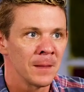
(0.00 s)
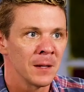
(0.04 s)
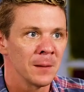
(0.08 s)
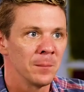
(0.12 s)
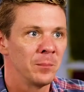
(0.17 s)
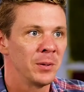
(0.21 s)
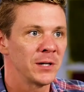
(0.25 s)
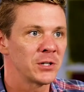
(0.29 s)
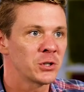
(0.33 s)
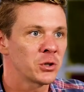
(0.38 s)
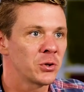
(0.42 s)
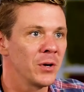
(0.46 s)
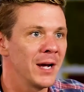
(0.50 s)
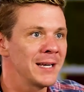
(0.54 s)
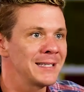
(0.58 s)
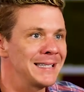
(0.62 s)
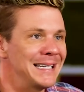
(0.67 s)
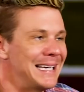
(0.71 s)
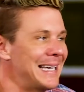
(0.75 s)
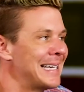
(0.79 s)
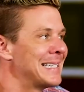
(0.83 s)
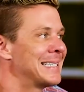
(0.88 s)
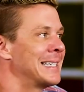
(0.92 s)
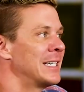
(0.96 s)
But
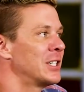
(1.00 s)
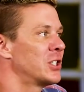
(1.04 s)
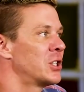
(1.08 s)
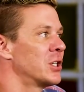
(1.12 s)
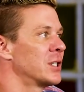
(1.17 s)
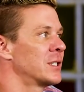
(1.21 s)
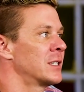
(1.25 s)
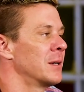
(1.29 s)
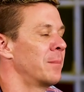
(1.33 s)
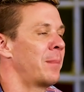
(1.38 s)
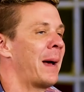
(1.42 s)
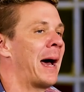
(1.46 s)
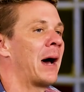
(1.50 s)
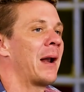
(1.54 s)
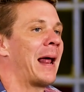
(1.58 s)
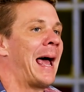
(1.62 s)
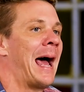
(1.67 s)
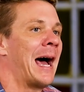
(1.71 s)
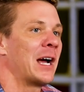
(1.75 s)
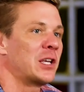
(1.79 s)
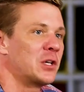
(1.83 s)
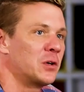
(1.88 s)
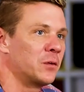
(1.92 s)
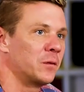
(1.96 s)
trust isn't just about
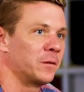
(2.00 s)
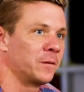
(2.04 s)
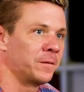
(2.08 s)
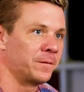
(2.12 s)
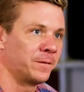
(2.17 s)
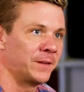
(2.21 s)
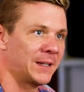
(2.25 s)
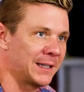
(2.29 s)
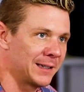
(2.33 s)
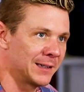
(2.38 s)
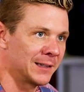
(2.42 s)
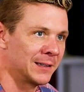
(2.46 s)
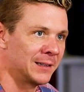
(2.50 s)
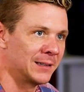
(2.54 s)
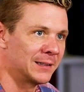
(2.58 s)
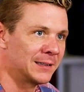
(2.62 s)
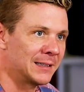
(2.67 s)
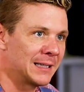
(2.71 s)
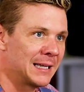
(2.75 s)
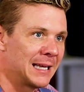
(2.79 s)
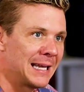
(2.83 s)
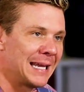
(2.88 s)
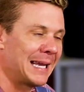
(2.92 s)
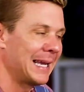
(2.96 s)
how you feel.
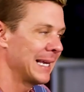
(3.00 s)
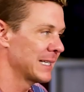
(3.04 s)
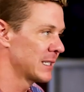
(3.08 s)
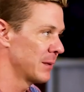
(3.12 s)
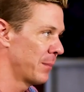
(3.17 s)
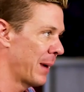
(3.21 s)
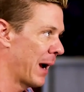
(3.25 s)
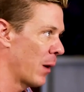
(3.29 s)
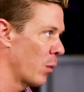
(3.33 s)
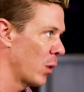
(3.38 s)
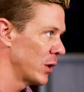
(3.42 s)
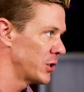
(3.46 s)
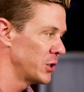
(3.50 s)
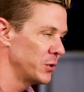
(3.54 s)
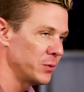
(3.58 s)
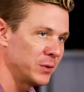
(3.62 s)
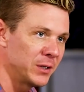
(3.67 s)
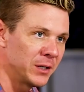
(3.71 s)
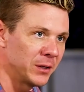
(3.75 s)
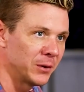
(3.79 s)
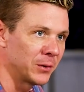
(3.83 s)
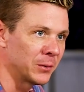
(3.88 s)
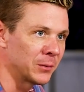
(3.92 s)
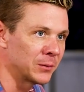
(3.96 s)
It's about what you
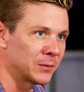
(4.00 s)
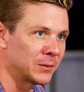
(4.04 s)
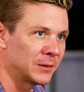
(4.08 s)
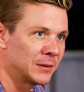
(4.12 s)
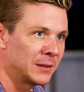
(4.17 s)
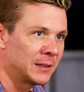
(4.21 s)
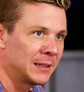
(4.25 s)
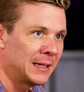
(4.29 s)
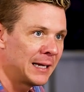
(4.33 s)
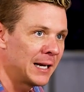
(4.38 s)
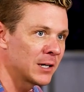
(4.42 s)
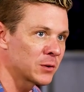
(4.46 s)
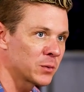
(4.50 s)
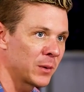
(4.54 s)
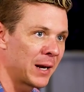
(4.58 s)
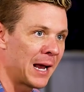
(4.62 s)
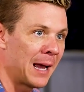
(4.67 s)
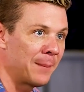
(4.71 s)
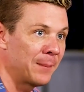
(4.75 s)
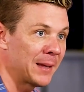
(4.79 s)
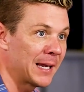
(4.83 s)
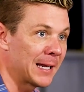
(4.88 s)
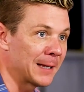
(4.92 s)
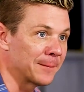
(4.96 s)
do. Here's what I
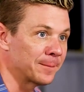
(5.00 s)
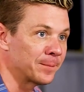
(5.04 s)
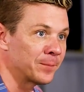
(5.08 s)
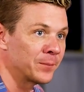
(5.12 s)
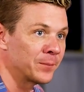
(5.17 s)
mean.